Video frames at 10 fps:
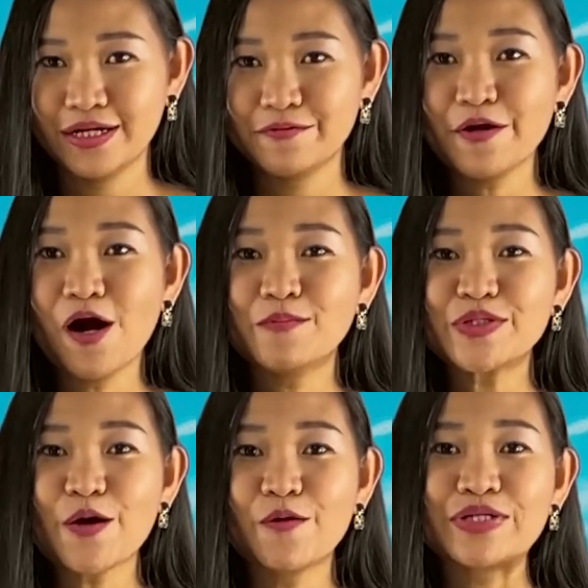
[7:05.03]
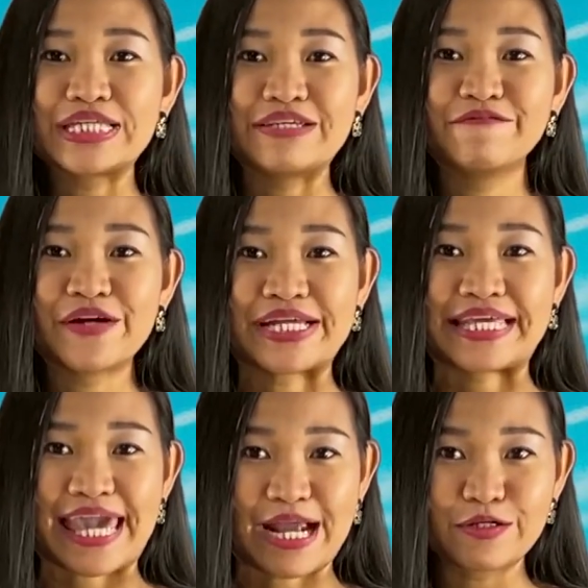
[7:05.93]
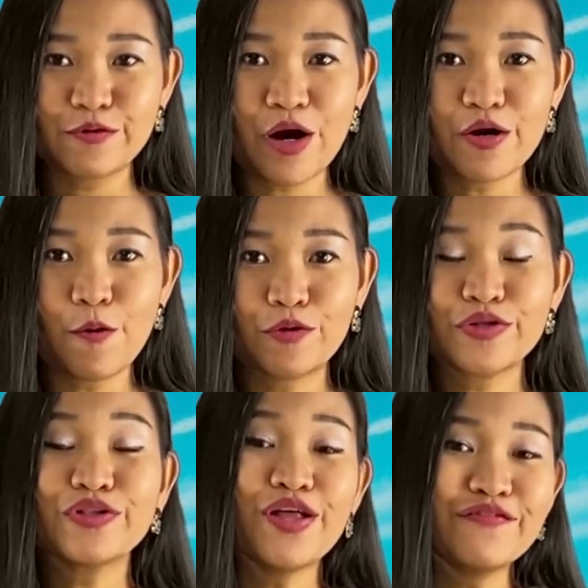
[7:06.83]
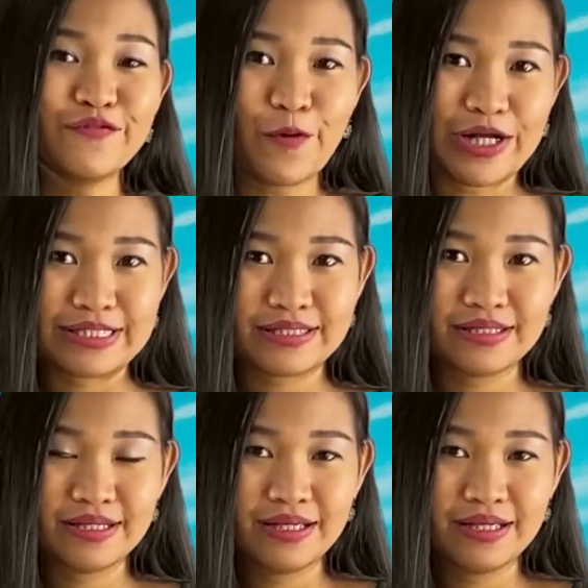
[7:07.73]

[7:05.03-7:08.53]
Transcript: We almost always give great care to our older loved ones.